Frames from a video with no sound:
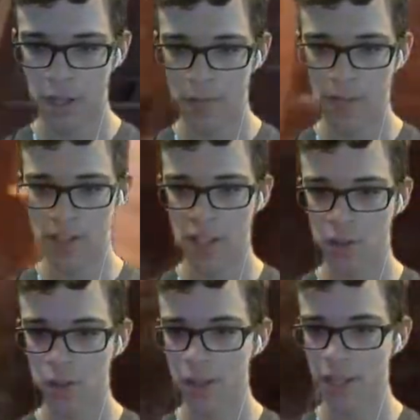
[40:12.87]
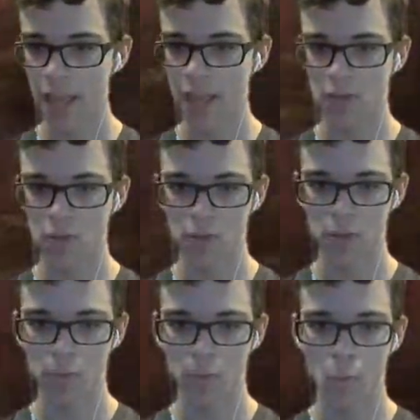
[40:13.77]
Because they look like
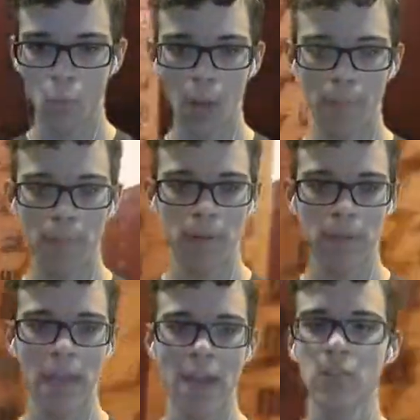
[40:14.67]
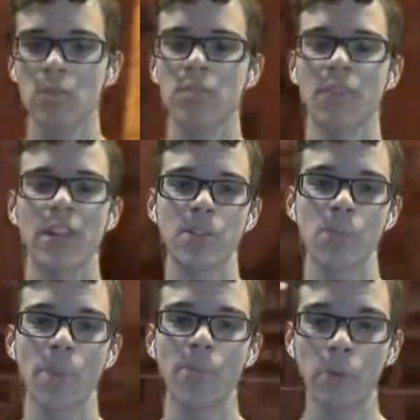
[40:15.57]
extra web canisters of like his
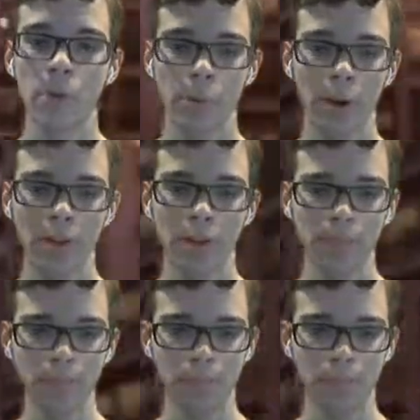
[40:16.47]
web fluid or whatever.